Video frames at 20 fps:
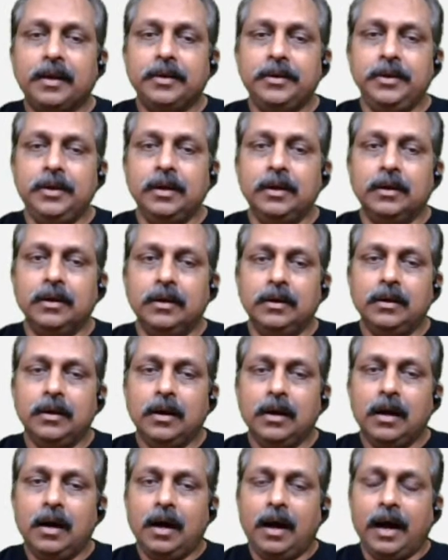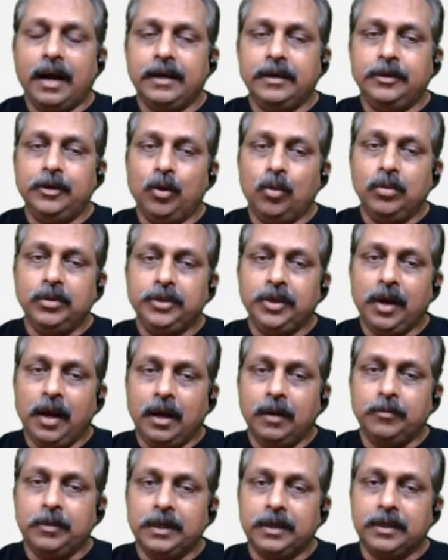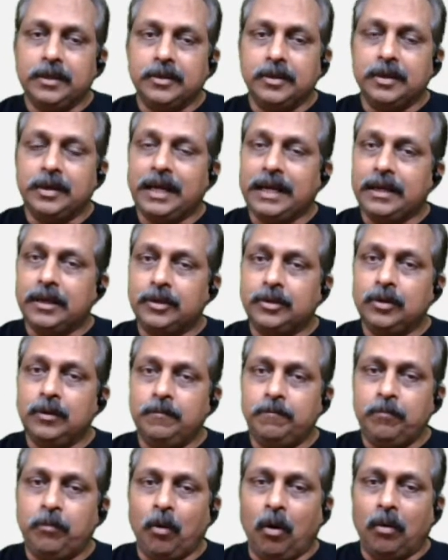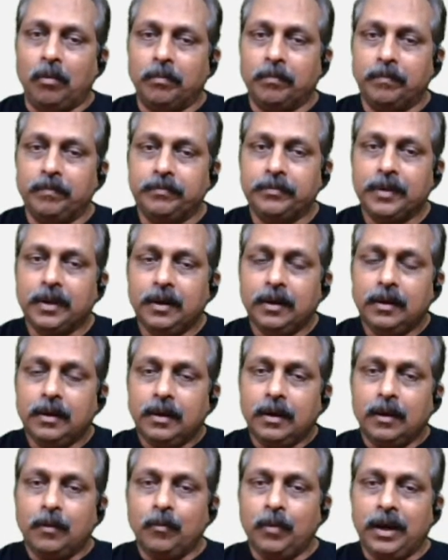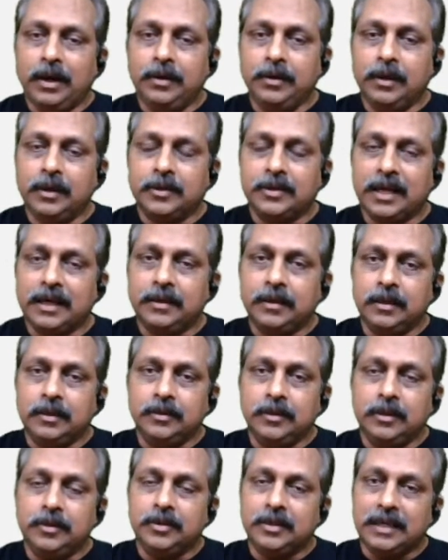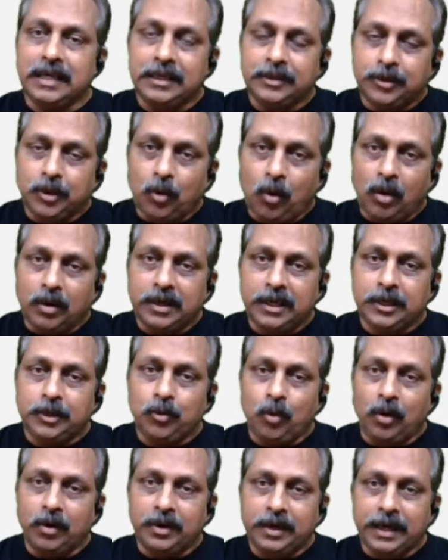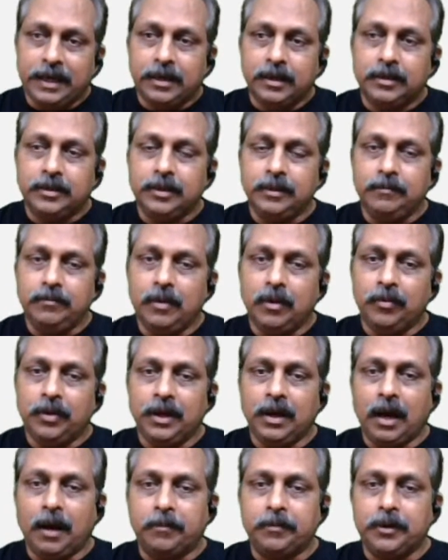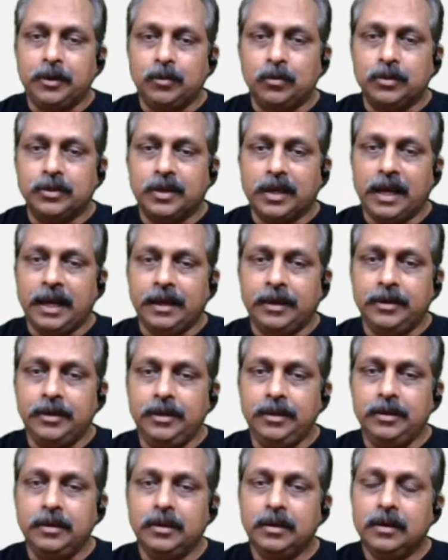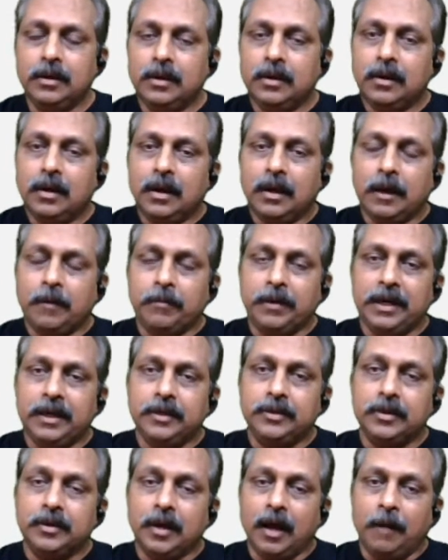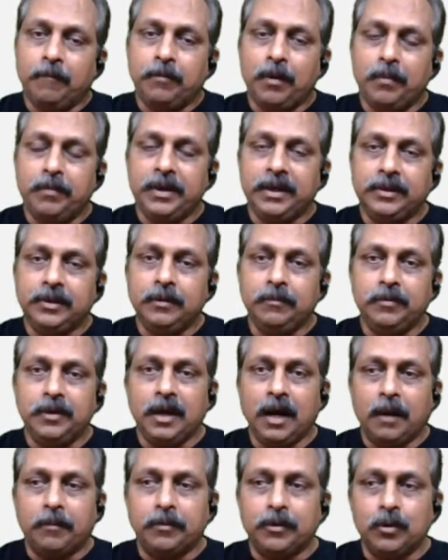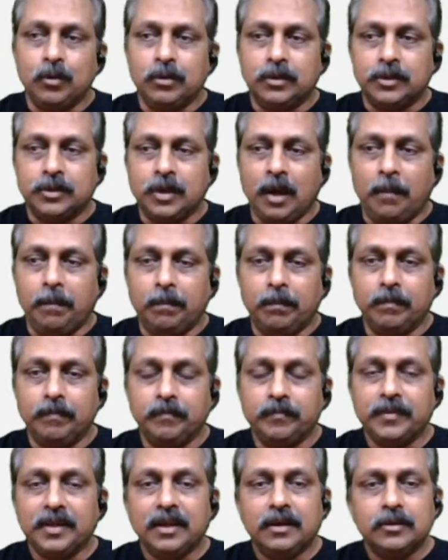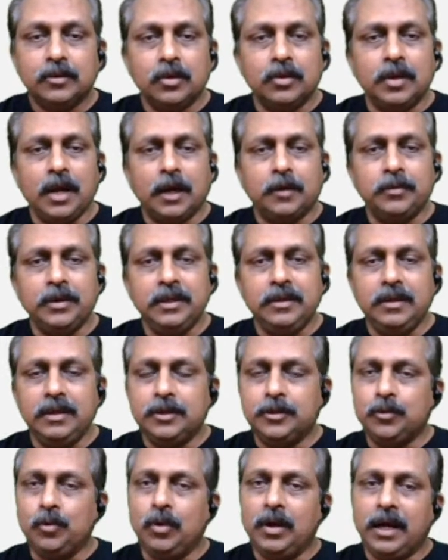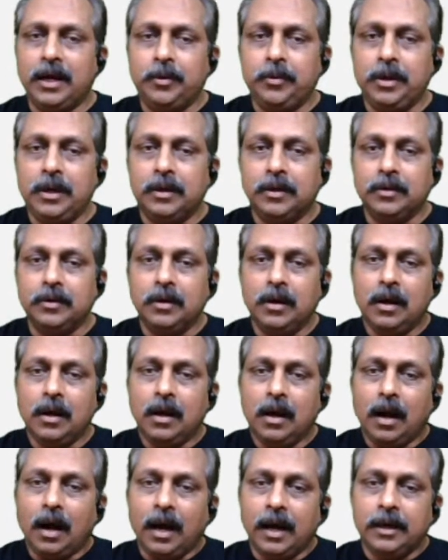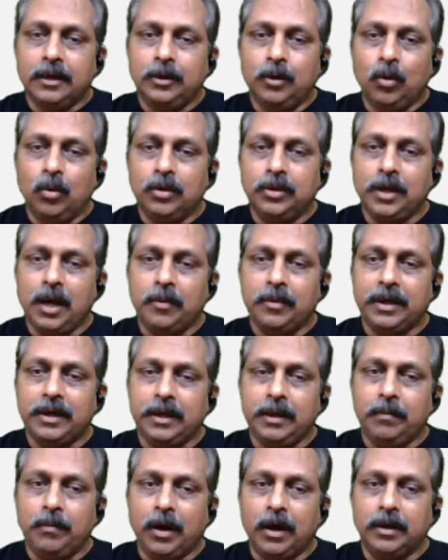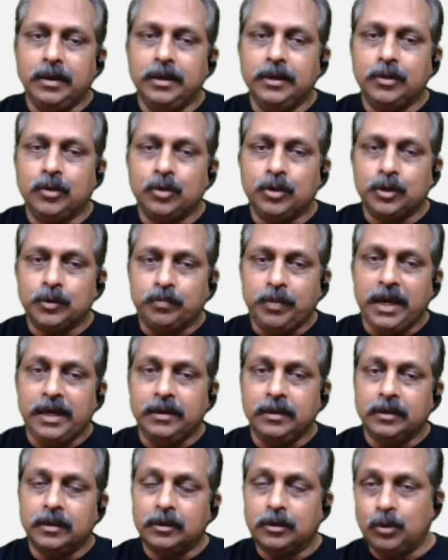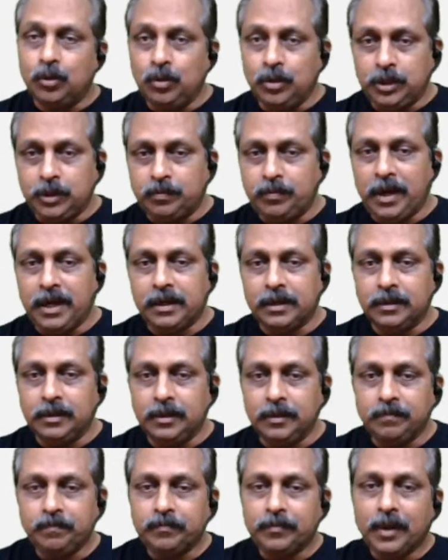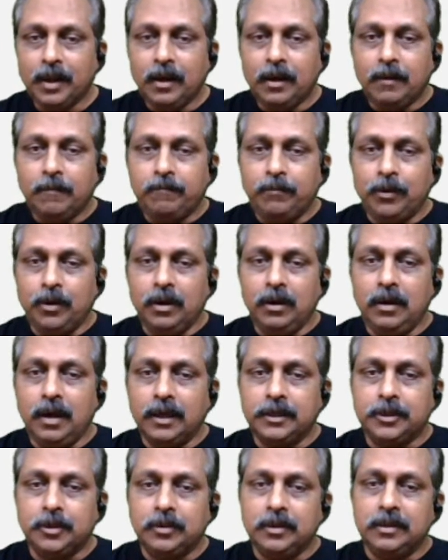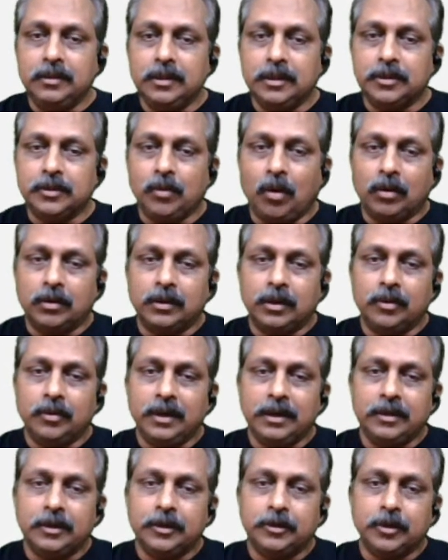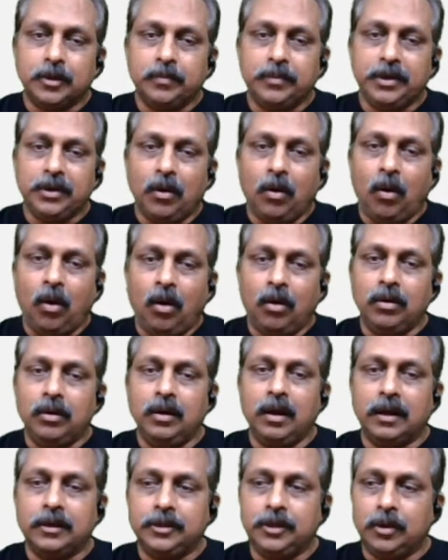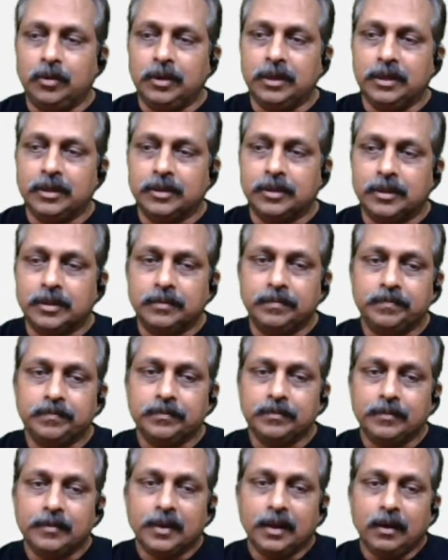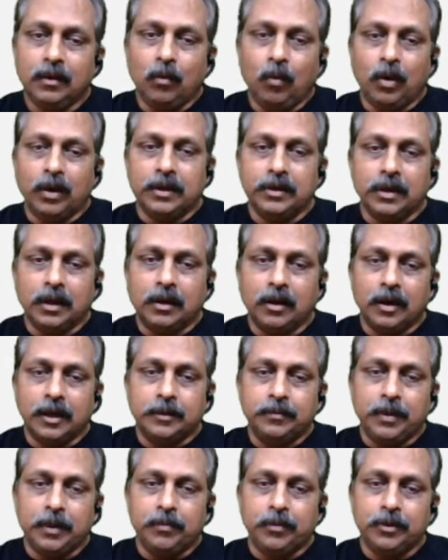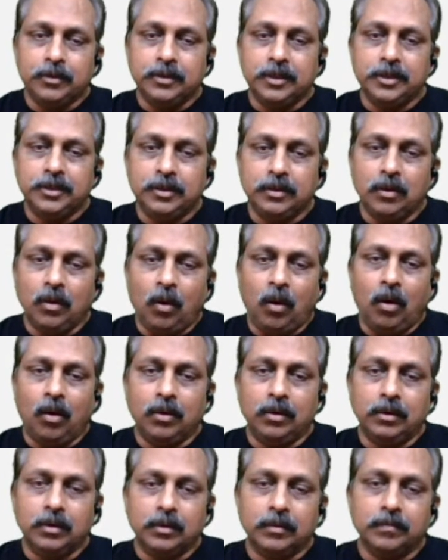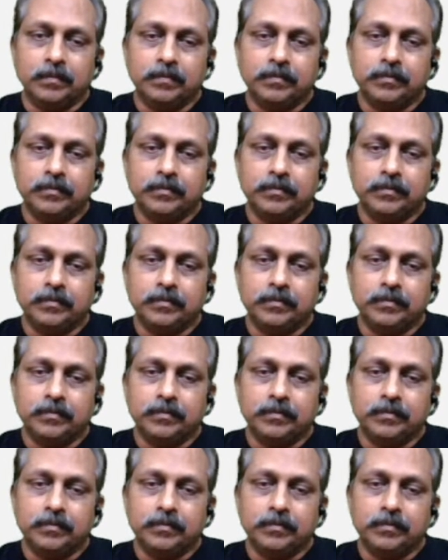Here, I don't have, it is a negative form. When the sentence is in interrogative or negative, we have to use any. If it is in affirmative, we have to use some. So that way there is no error. I don't have any money to spend. To spend for luxuries is not correct. It should be on luxuries. What is the correct preposition? On.